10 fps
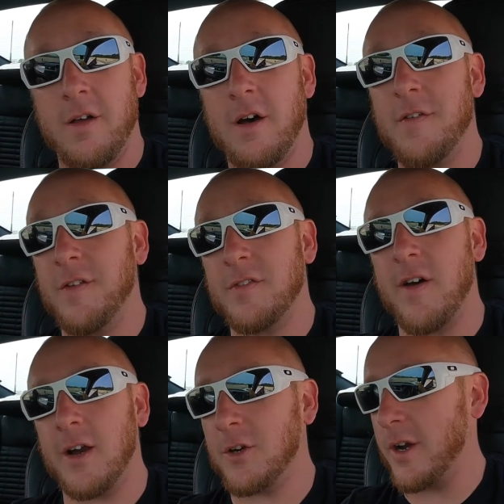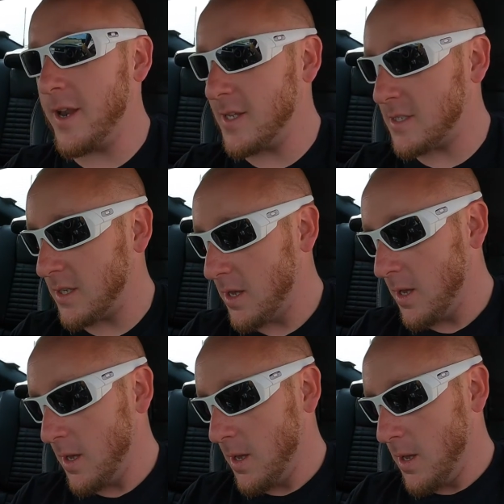fear factor, and it's
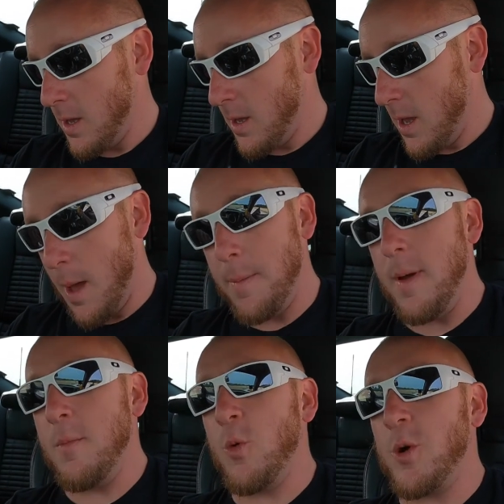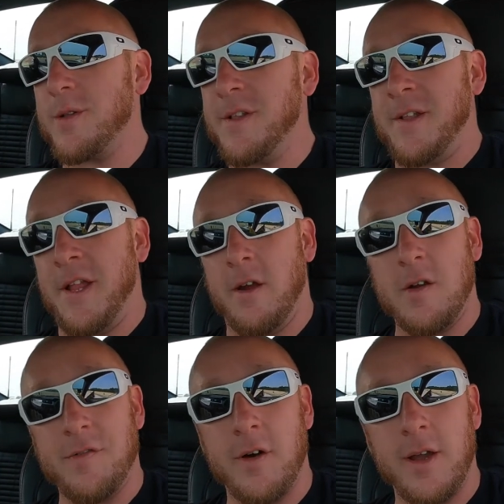a bit more
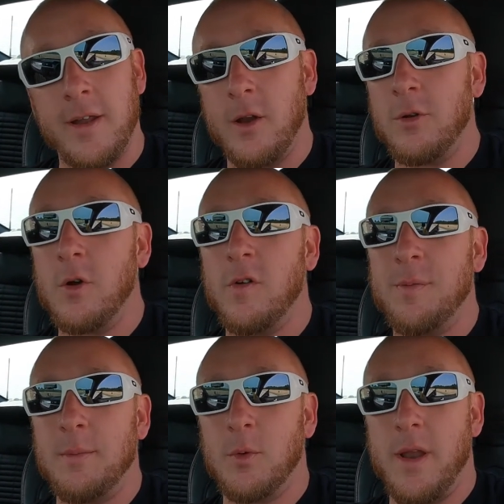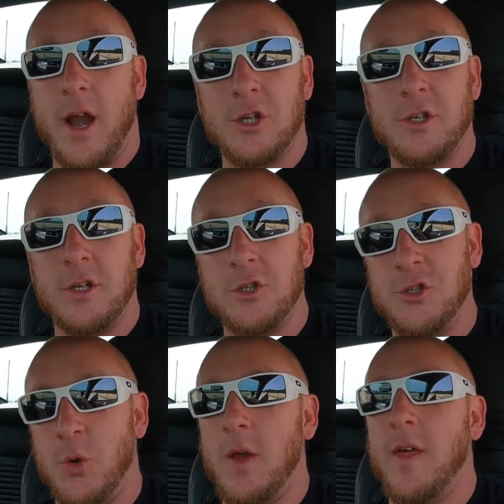terrifying. I don't know if people would actually
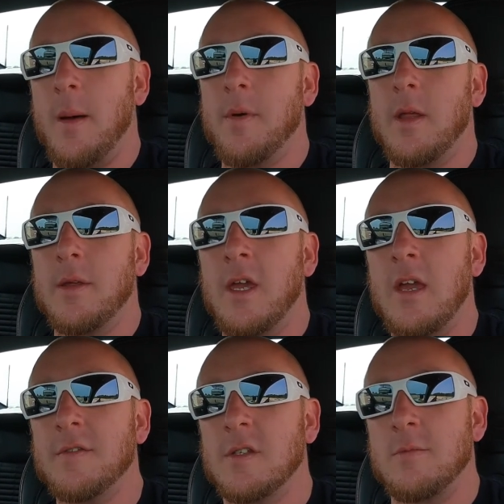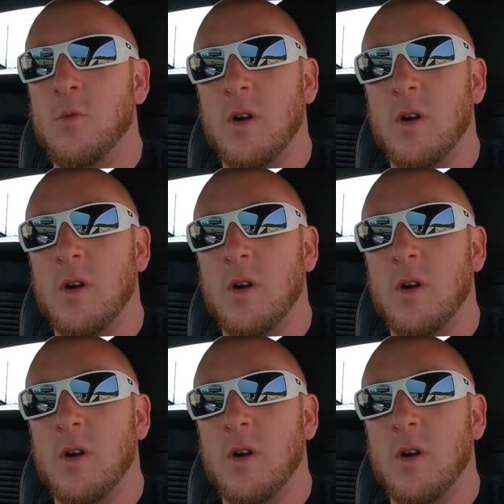enjoy that, but it gives it more